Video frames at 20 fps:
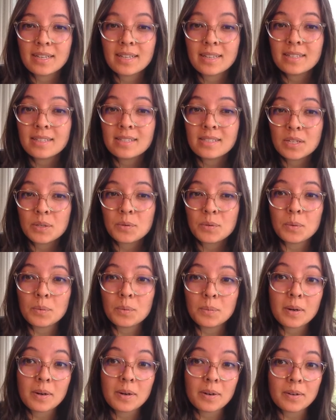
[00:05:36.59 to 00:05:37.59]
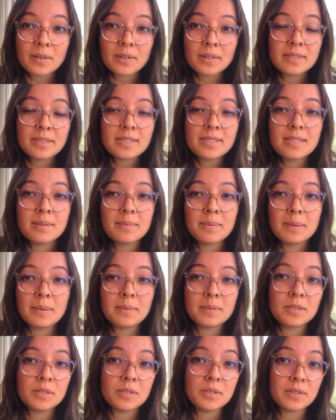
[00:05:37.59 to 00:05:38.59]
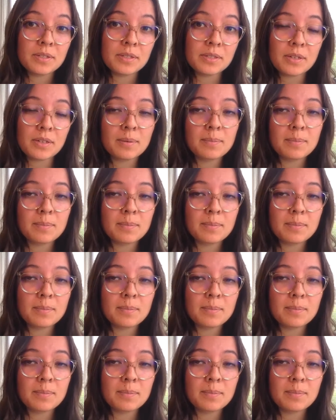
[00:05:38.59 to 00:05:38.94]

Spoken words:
in the SQL world to be able to do this